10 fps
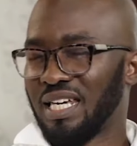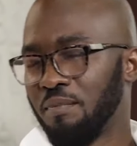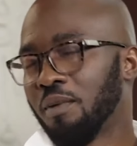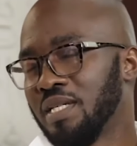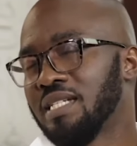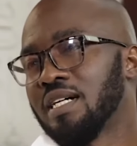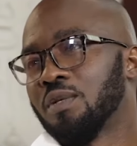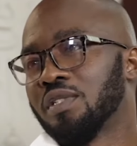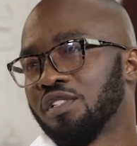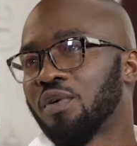
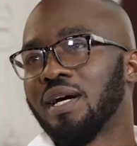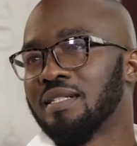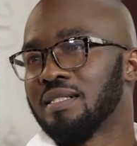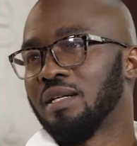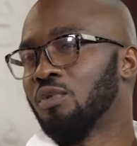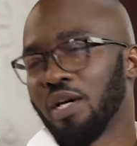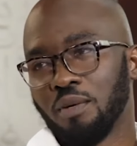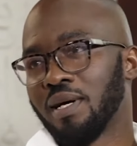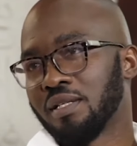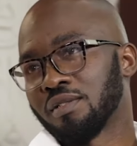updated with trends, and who are
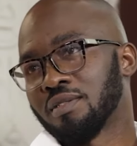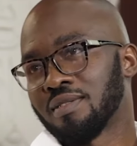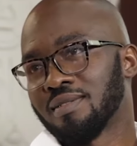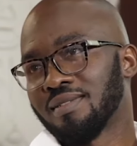your mentors?